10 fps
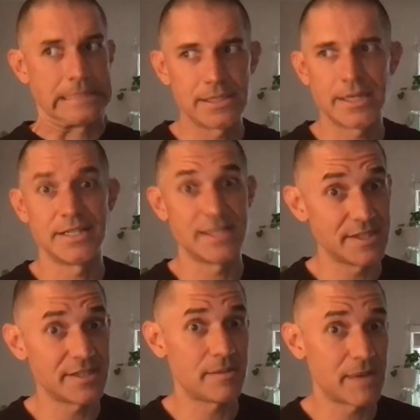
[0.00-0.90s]
a
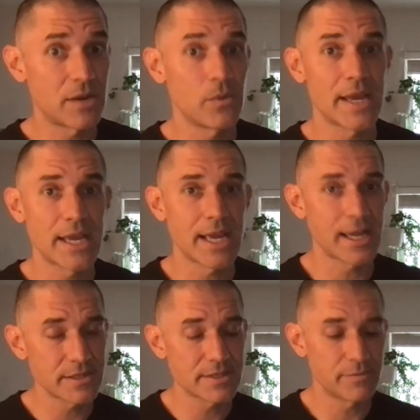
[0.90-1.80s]
decent amount of weight
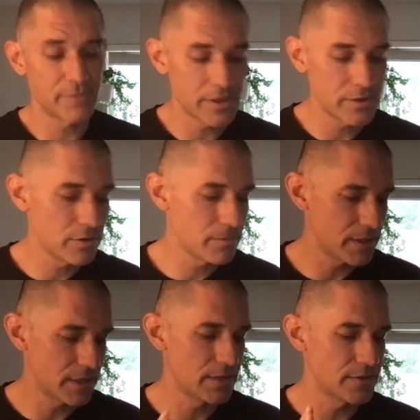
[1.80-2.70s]
and some volume
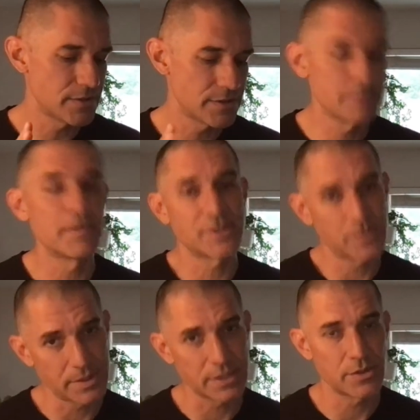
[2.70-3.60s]
is by
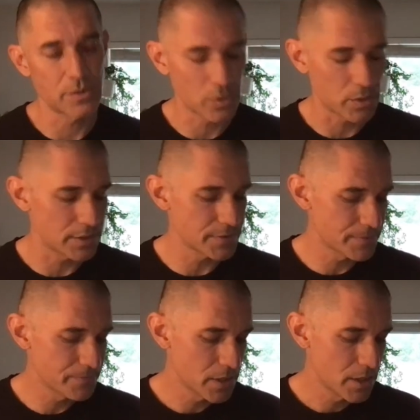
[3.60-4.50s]
switching to a quilt.
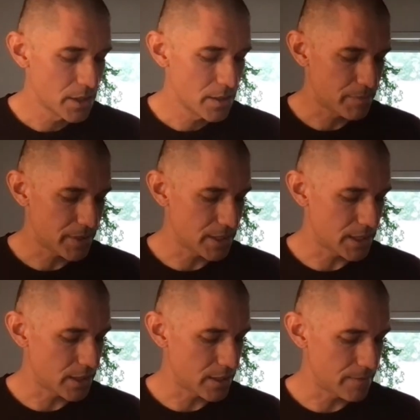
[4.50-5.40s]
But
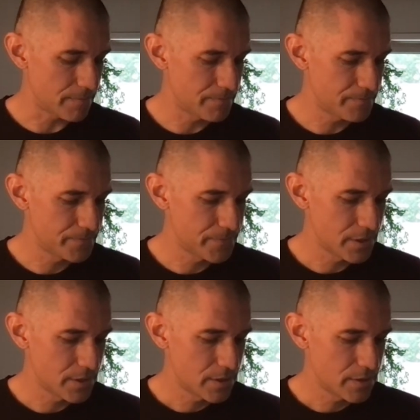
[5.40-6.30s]

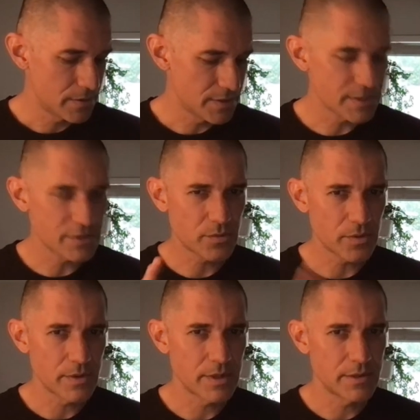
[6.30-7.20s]
this thing's
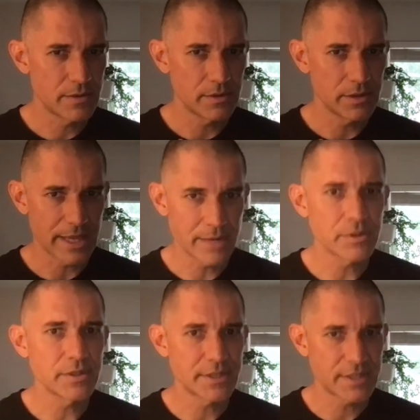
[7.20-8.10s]

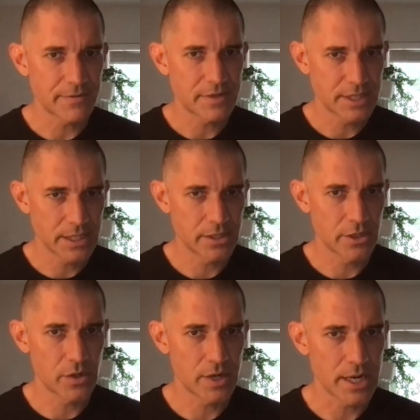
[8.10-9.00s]
labeled a 17
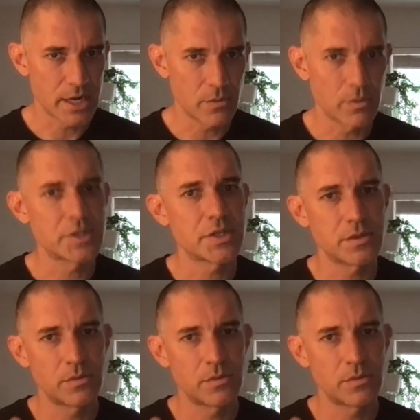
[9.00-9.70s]
degree, which